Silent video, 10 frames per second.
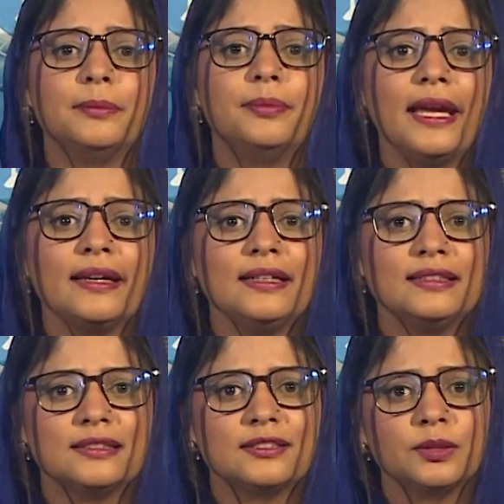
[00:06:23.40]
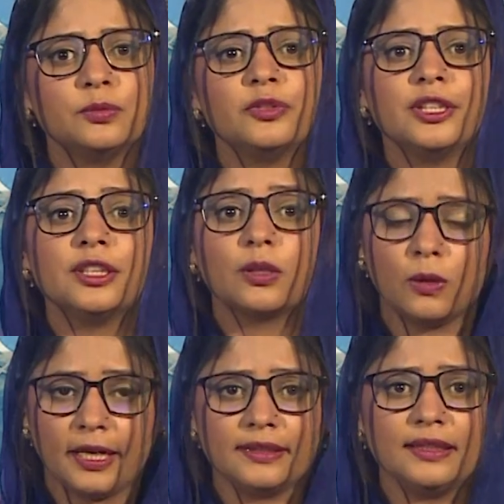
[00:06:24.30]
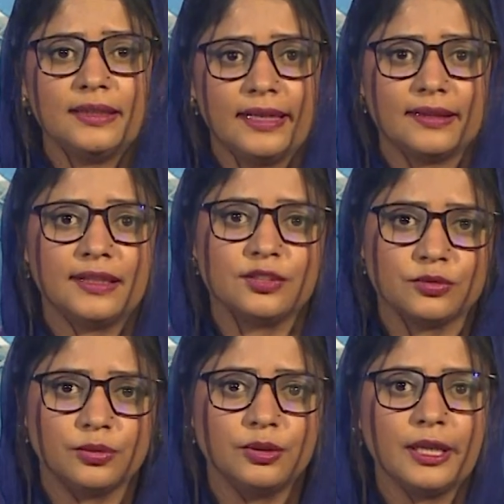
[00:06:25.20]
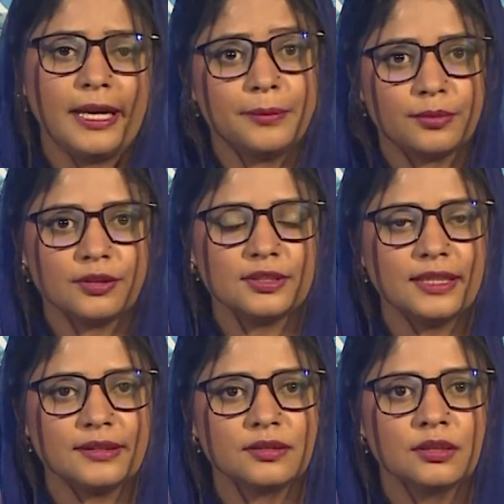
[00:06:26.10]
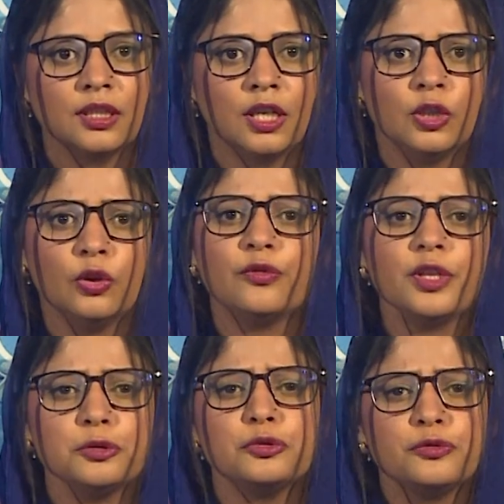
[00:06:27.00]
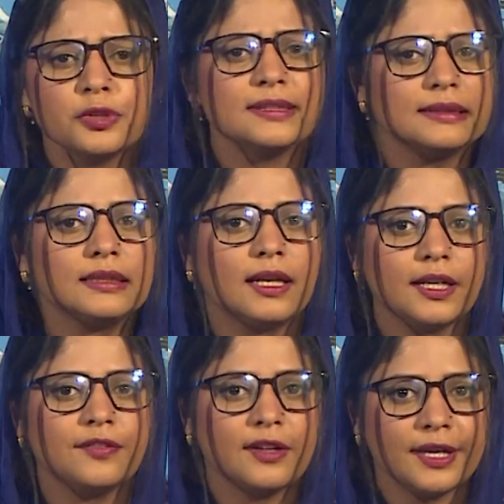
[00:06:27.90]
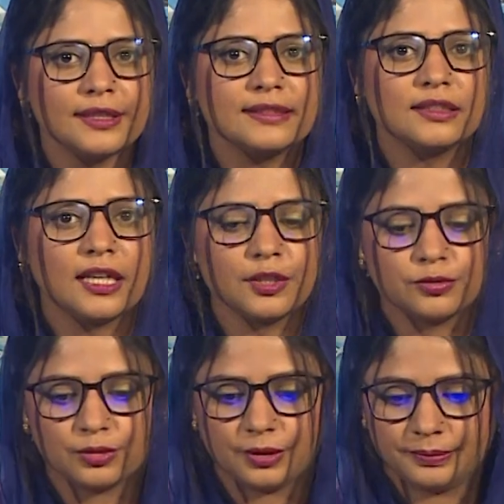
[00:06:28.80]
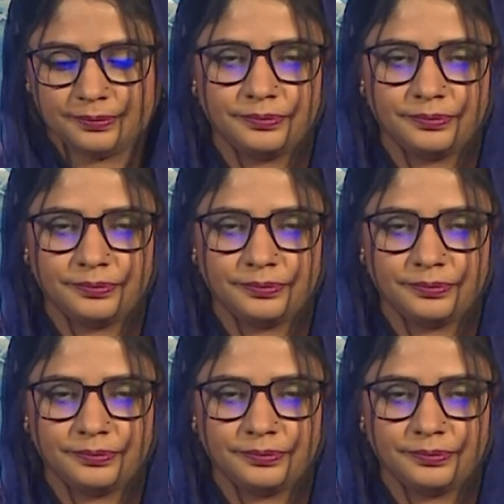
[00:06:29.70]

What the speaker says: the backend system where the collected data is stored and processed. Now, where do we see RFIDs in actual?